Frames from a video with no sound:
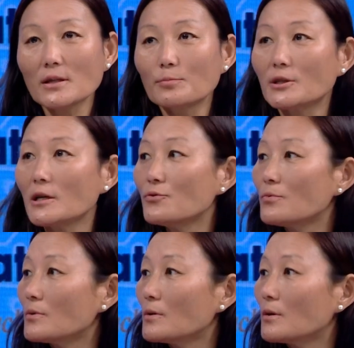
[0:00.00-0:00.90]
Bhutan
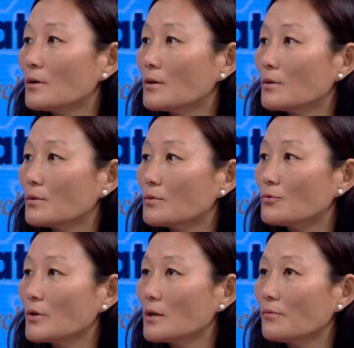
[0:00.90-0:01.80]

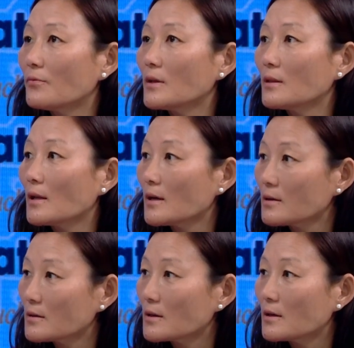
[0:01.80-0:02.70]
Trade Finnet
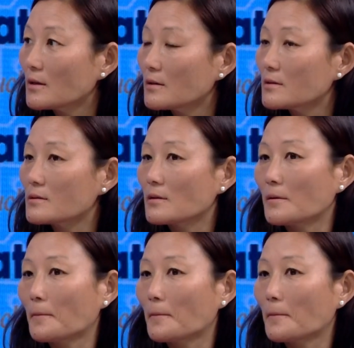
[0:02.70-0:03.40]
is